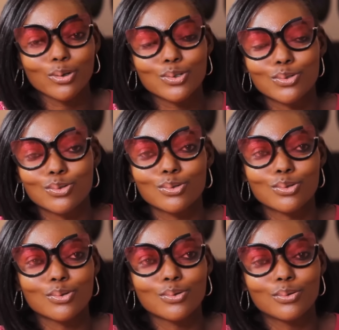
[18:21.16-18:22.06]
but
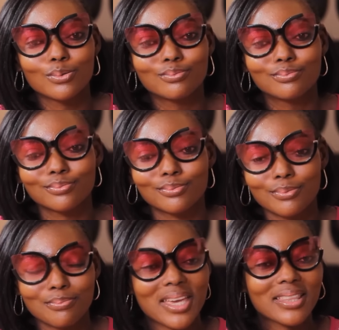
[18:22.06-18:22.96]
to
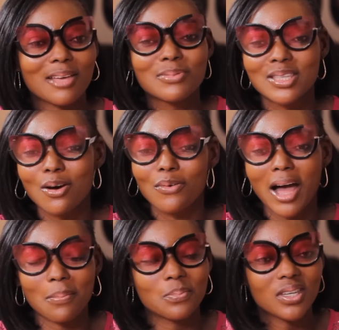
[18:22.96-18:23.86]
make
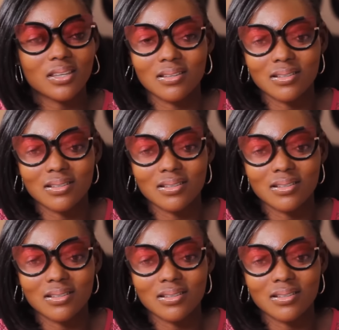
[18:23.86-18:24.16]
themselves happy.